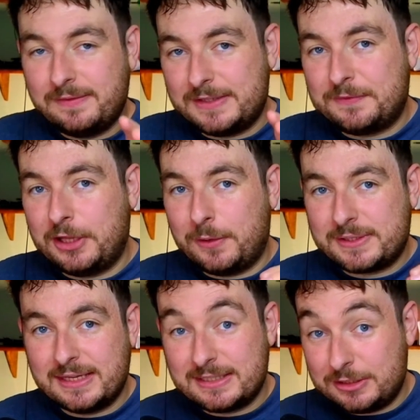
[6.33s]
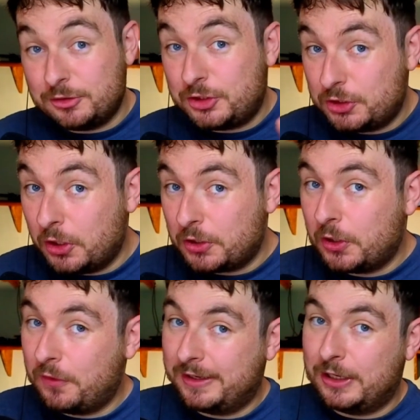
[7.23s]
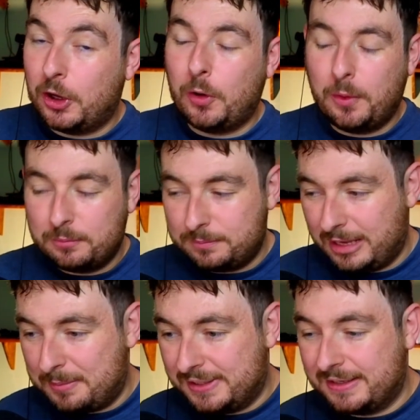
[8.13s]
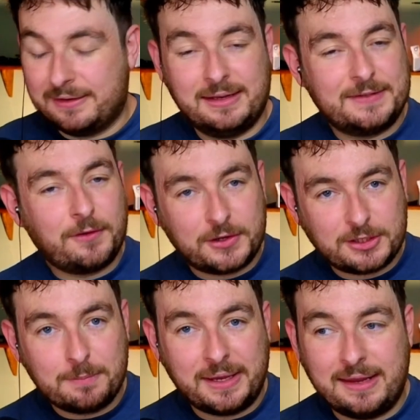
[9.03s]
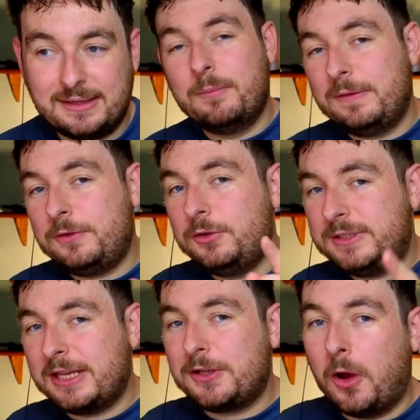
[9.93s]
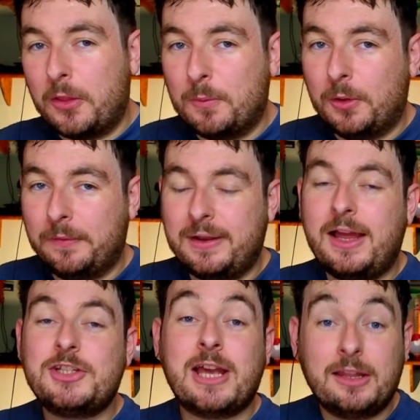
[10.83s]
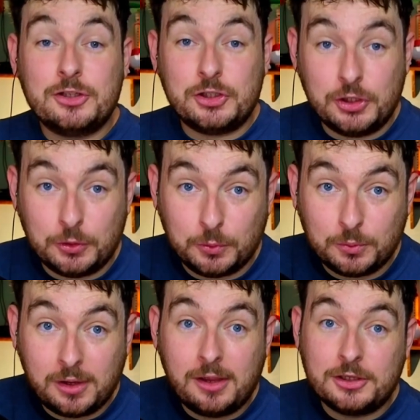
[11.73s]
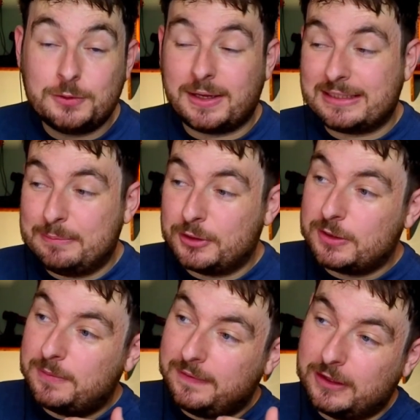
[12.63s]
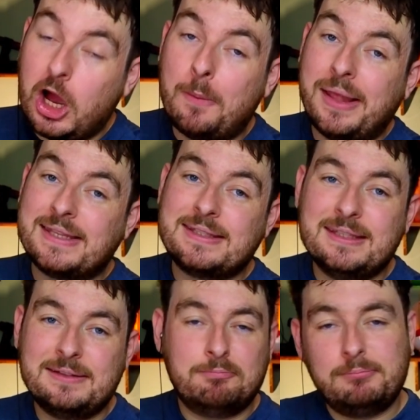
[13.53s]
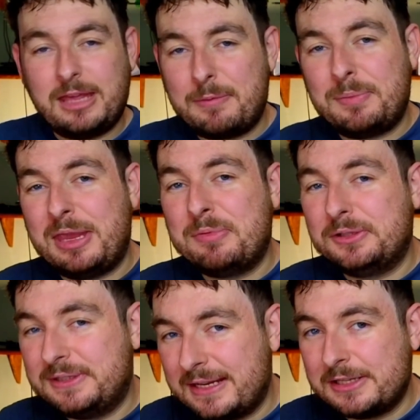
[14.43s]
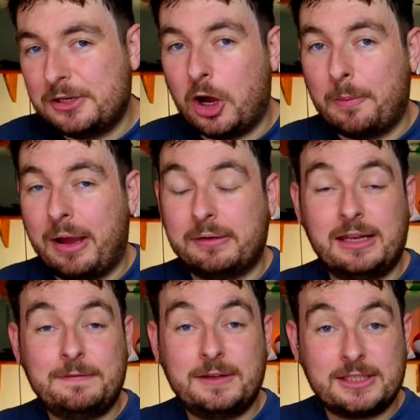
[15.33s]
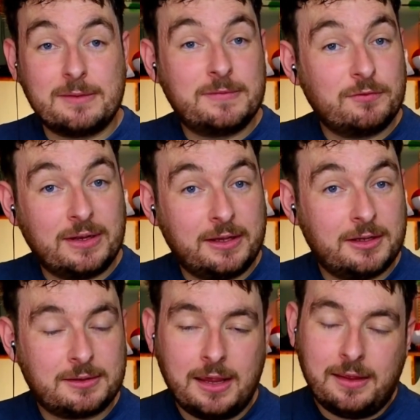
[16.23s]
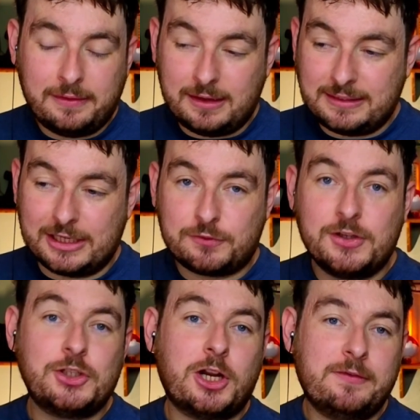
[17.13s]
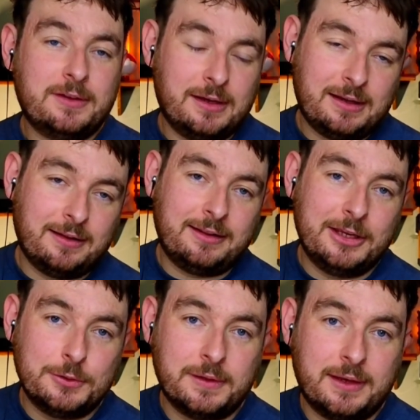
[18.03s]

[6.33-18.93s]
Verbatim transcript: this video is things that you should already know, maybe didn't. It's focused on beginners, but if you did know them all, then I challenge you to actually put something in the comments that maybe people didn't know about. And if it is something really good, then I'll take a screenshot of it and I'll include you in the